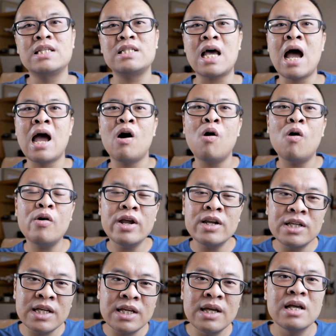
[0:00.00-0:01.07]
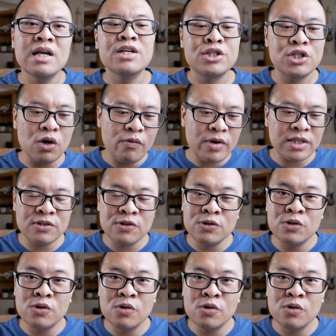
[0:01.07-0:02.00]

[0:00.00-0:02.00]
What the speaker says: As I already show it to